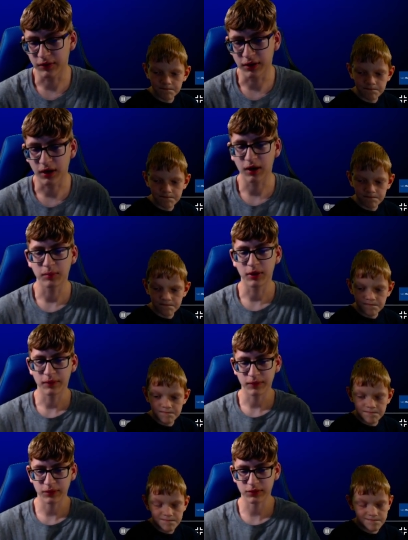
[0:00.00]
Speaker 1: or not,
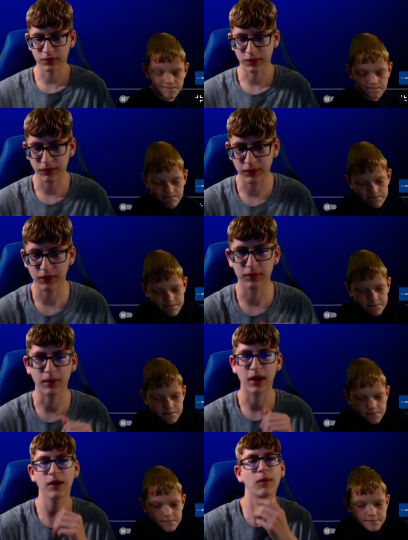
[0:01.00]
but just figure we
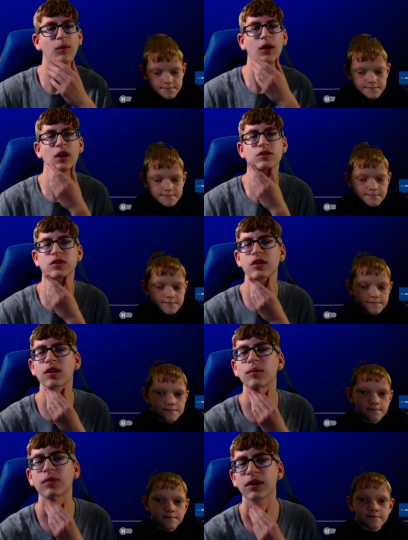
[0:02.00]
might watch
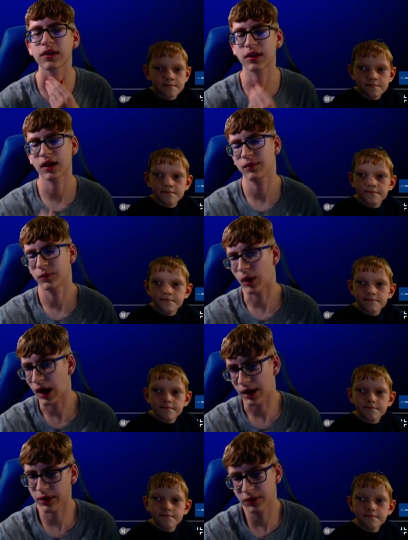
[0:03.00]
some things that
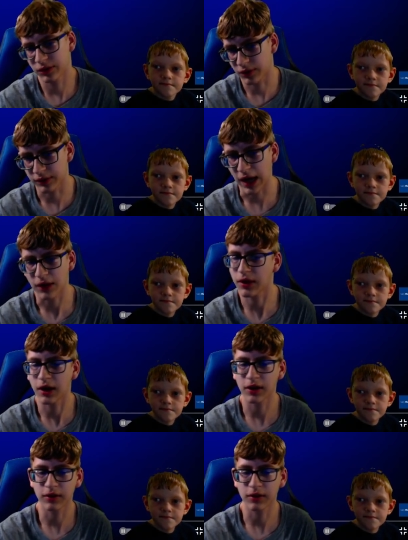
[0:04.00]
why they're down there,